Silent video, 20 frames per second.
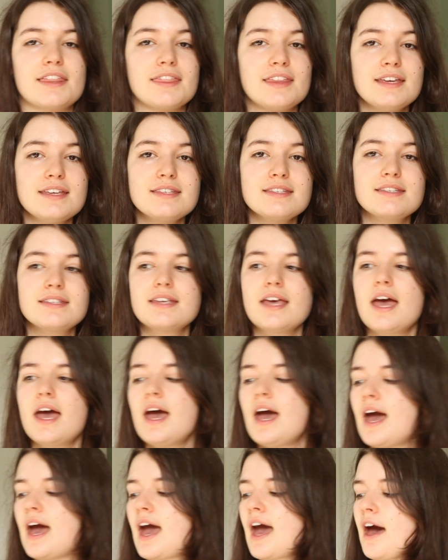this.
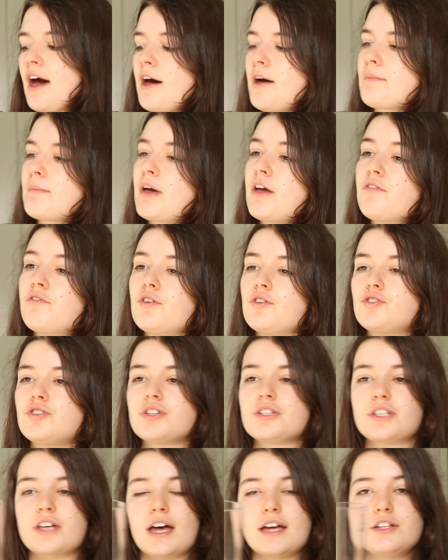If you
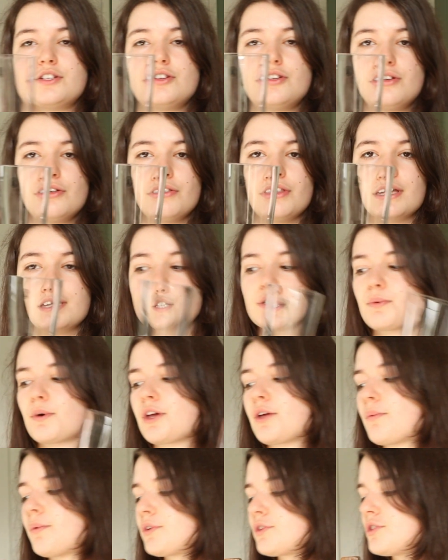decide to do this,
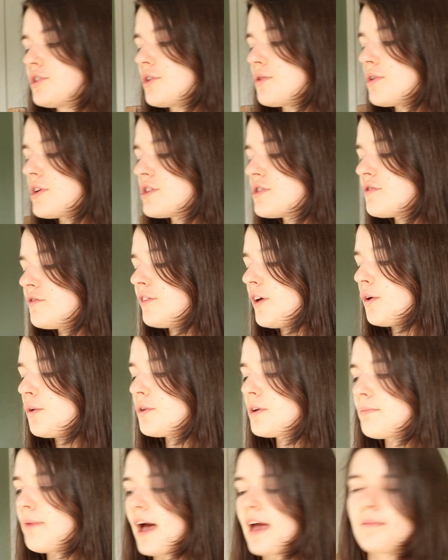what you want to do is
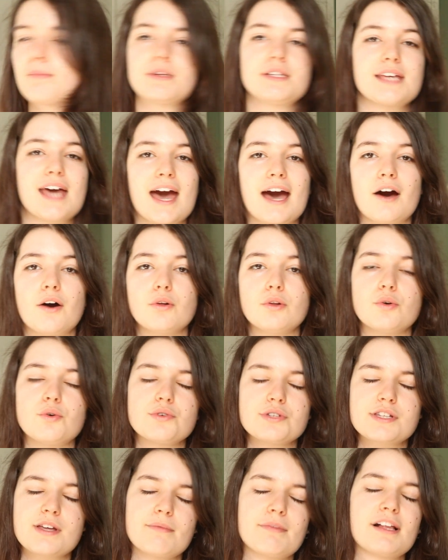fold a paper towel
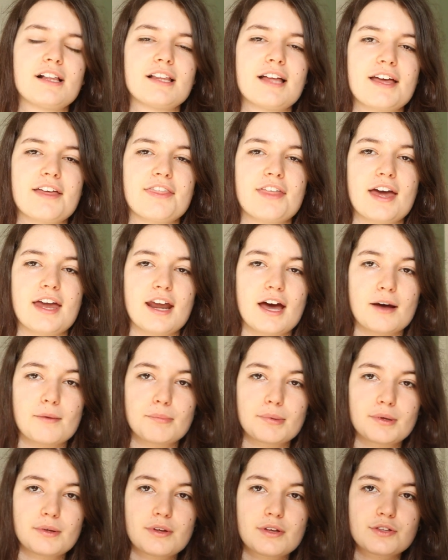or something like that
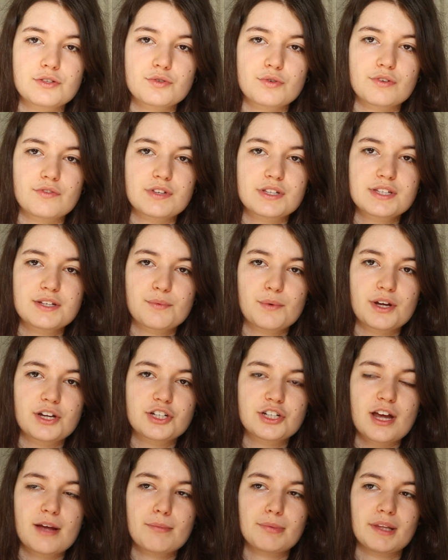up in sort of a square
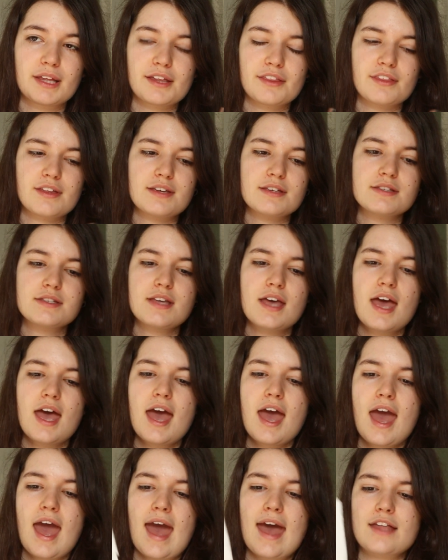shape like this,
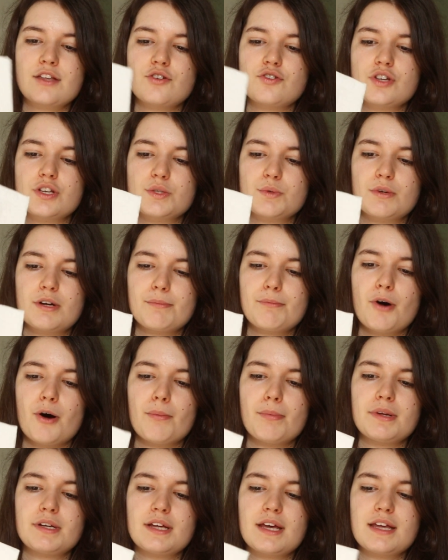and you just want to
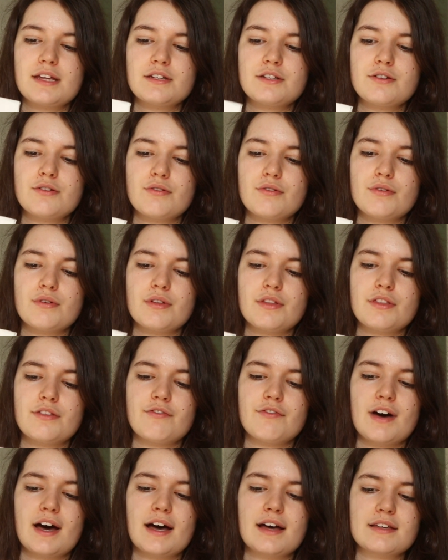pop it into the
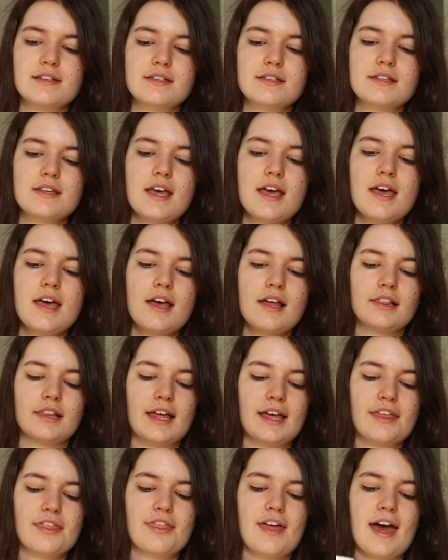vase
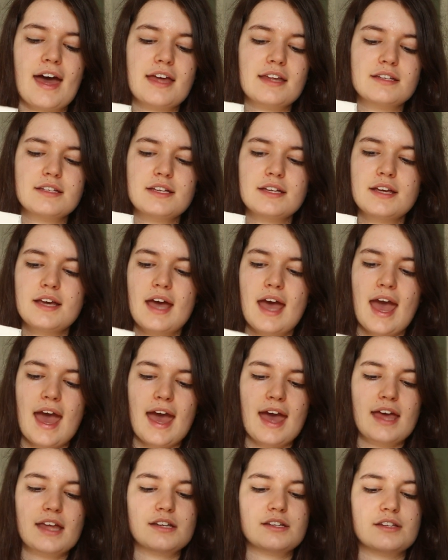like that,
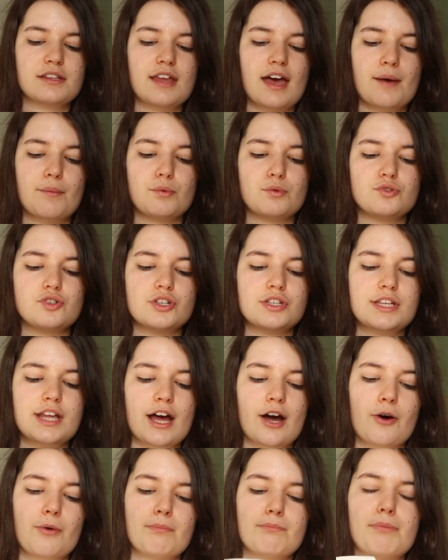and that will just
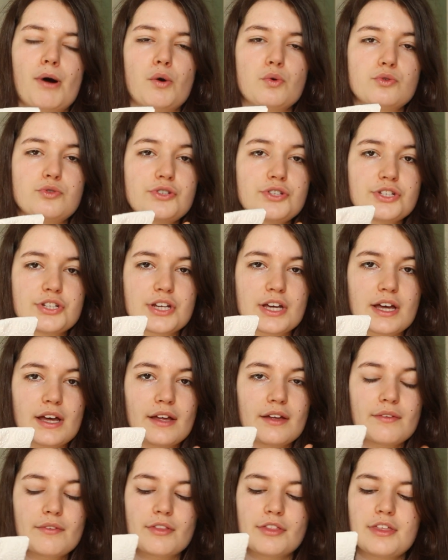help
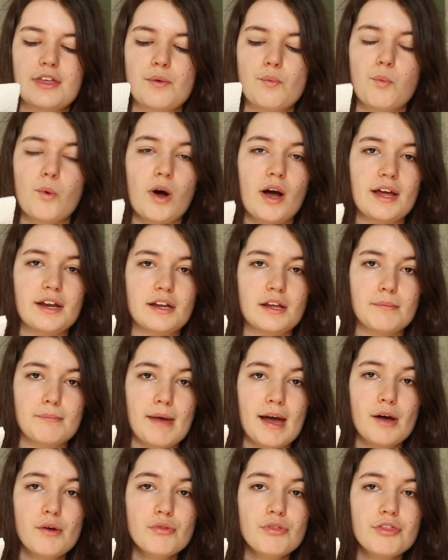bolster the wider
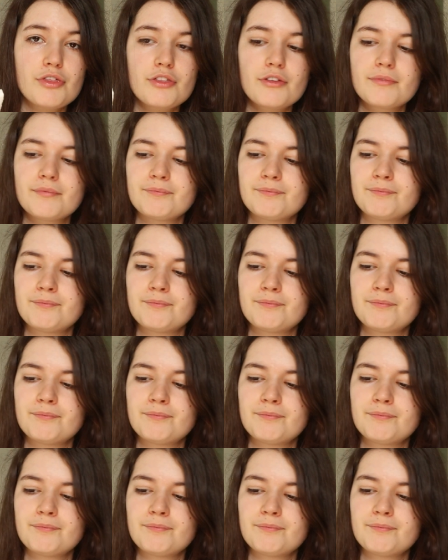mouth.